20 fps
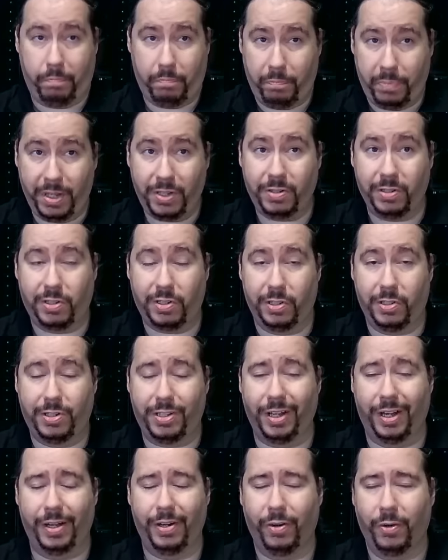Business
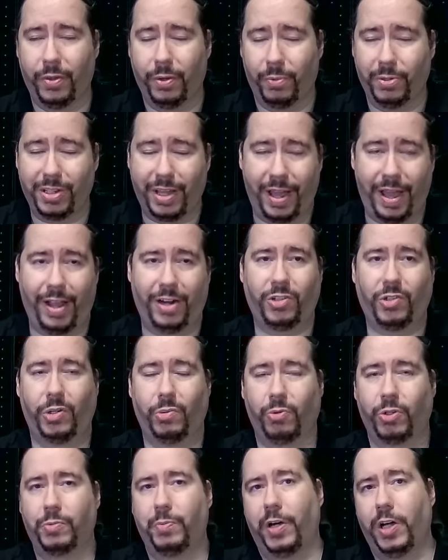Insider that was actually
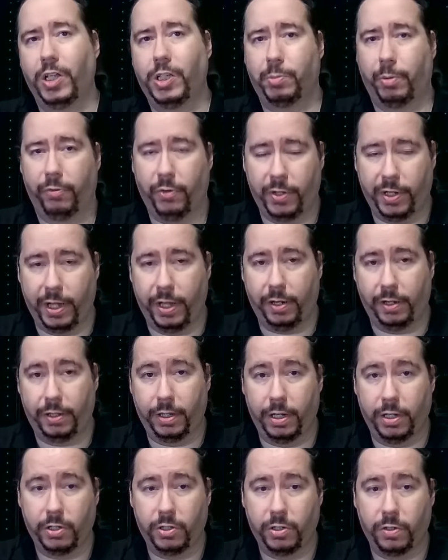responsible for the
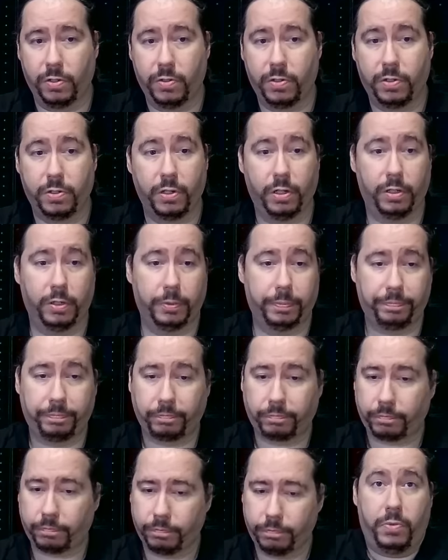allegations. So
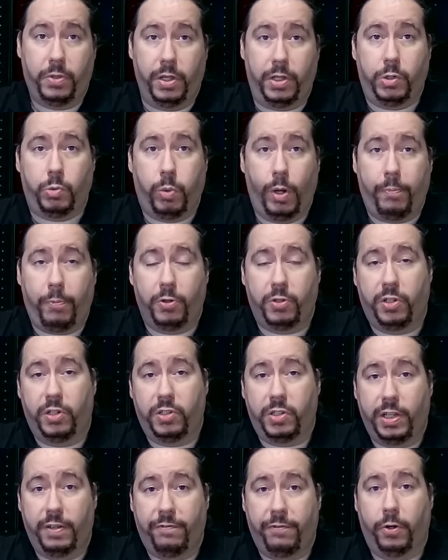this
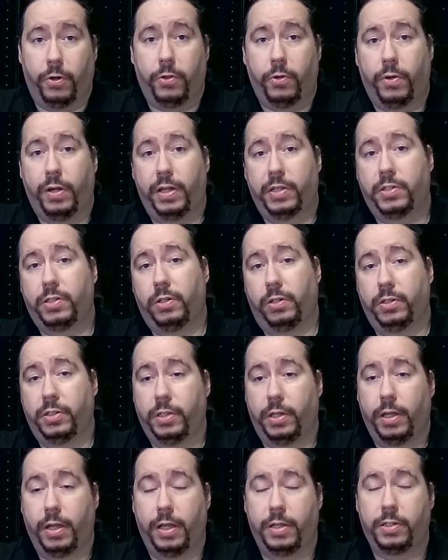represents a further escal
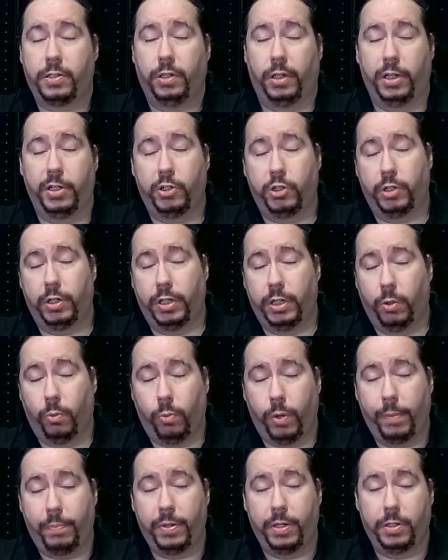escalation in the
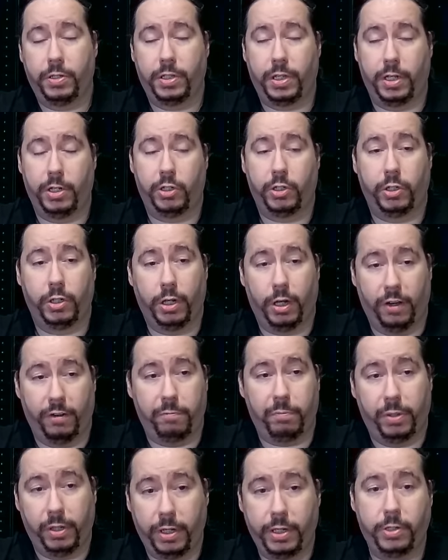weaponization
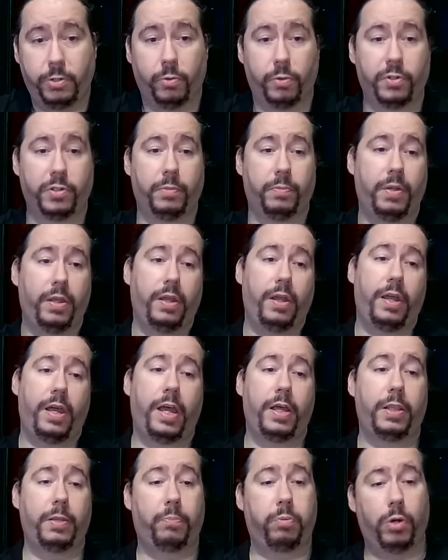of plagiarism.
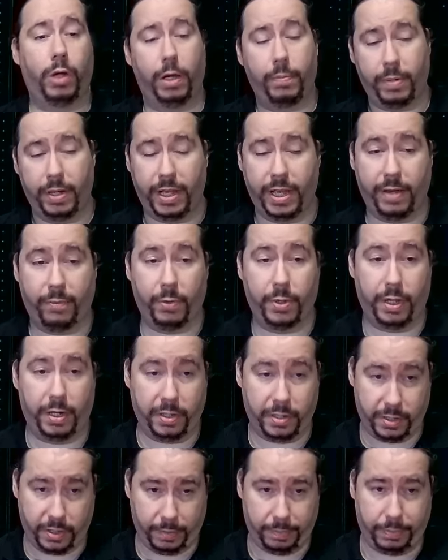And the problem I have with that
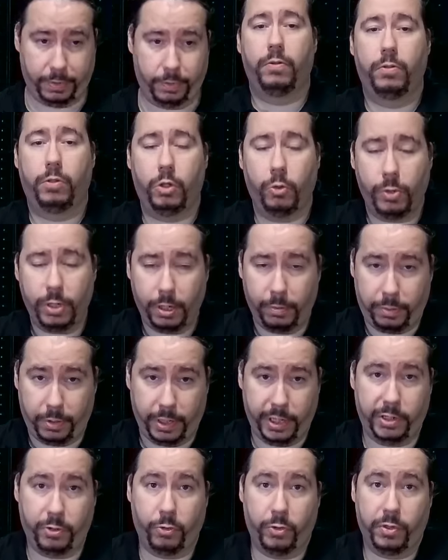is simple. Doing a
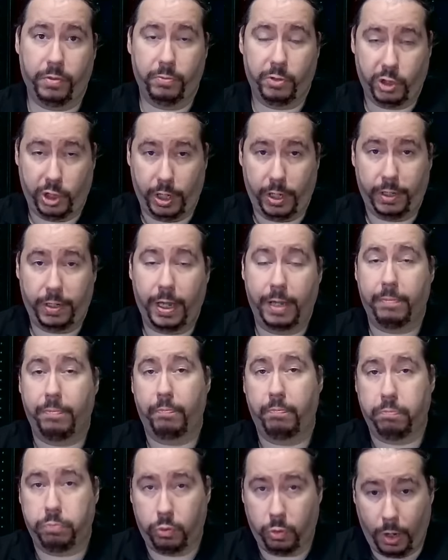plagiarism check, a
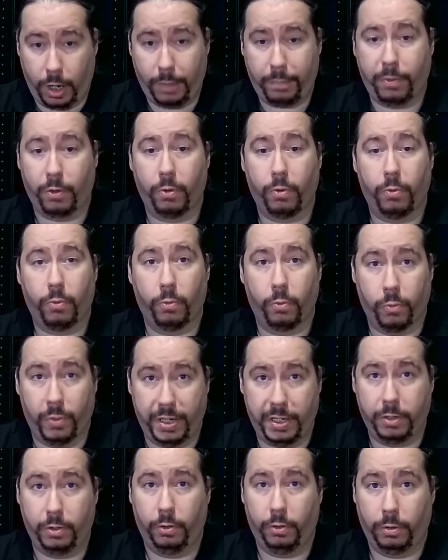proper,
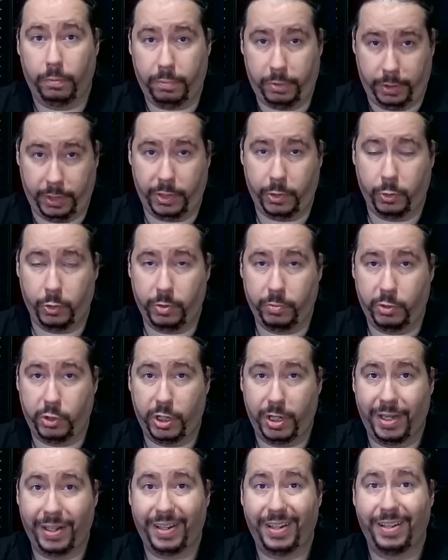real plagiarism
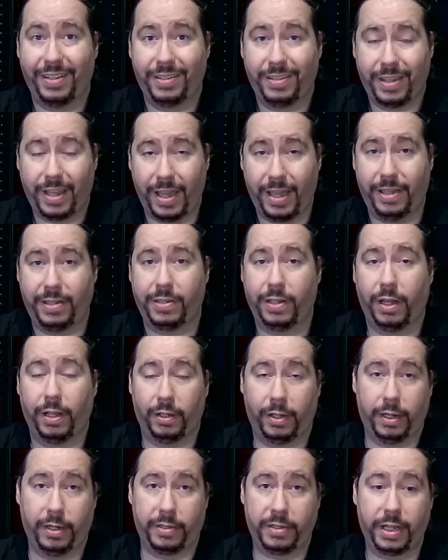check, takes a
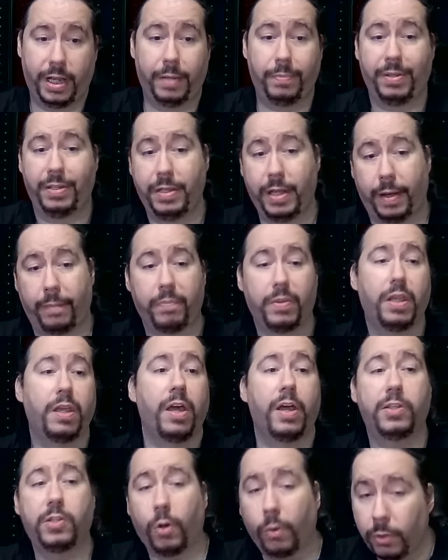lot of time. Yeah,
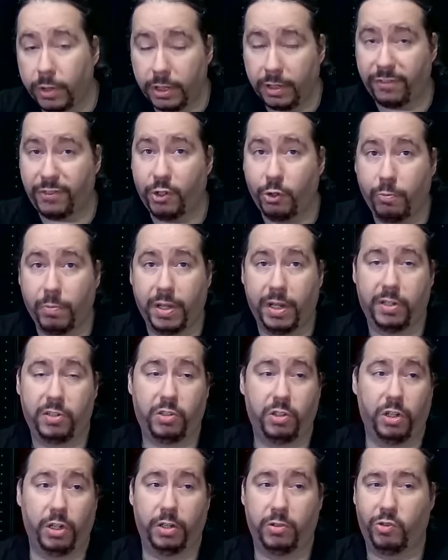it's only a few minutes
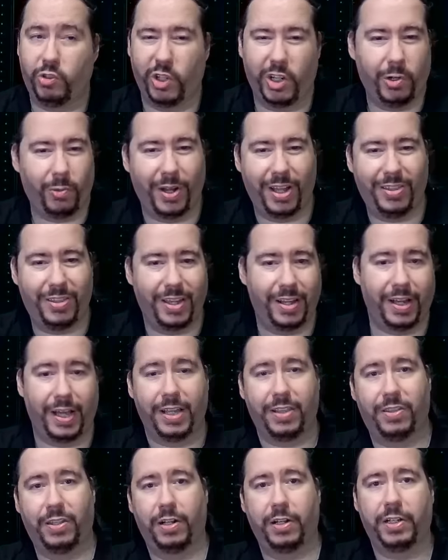to generate that
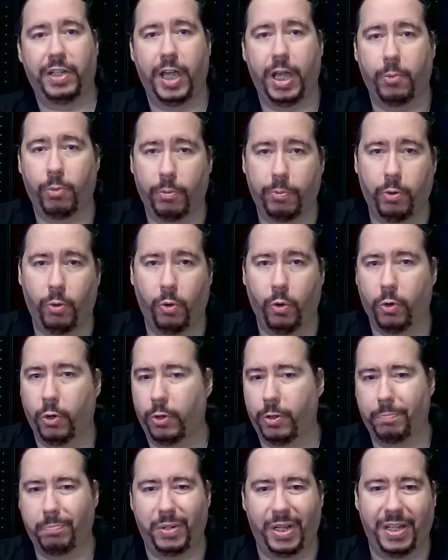iThenticate report
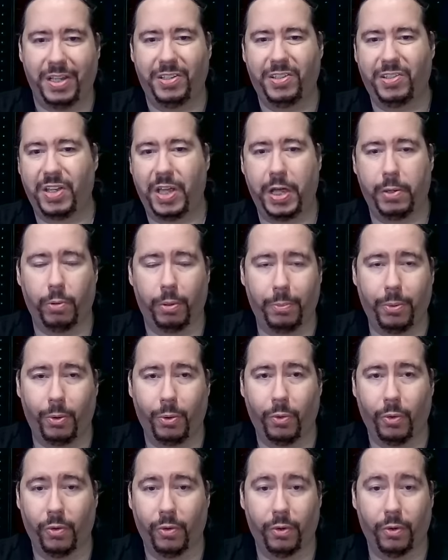or the PlagScan
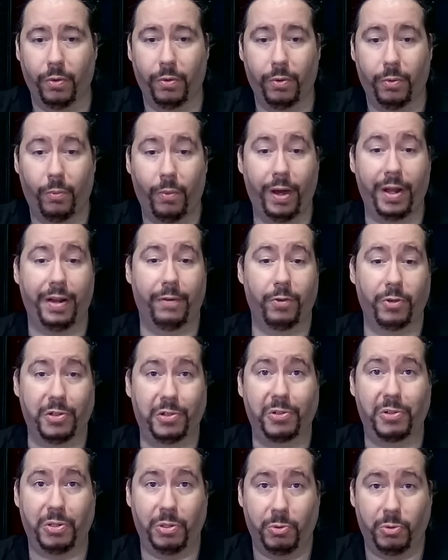report or the whatever
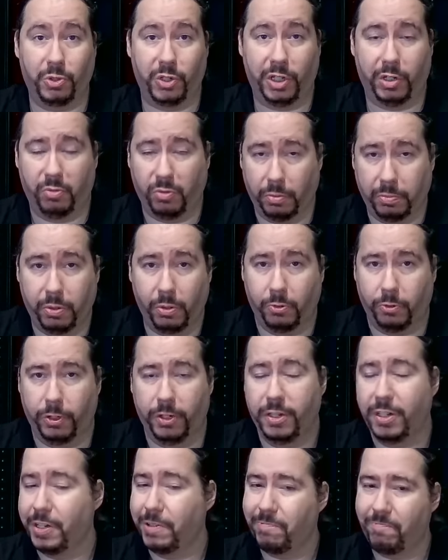you're using report.
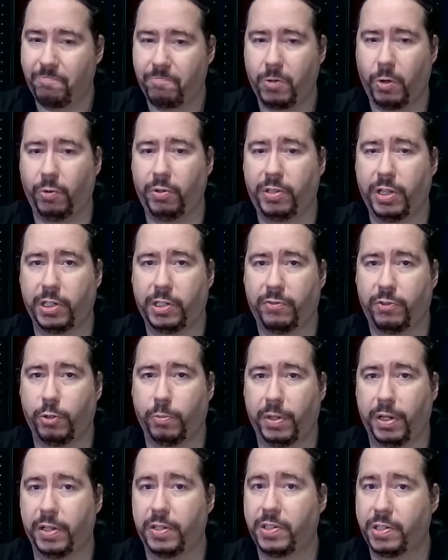Only takes a few
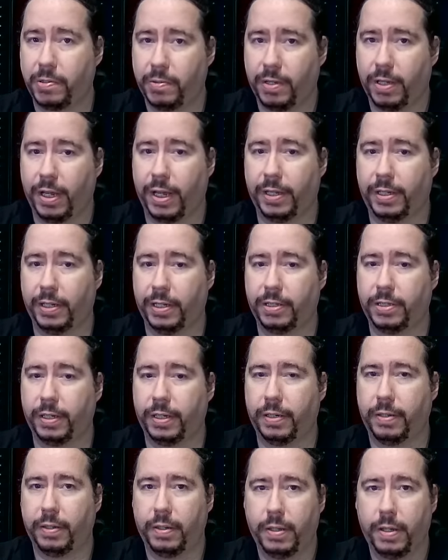minutes. I get that.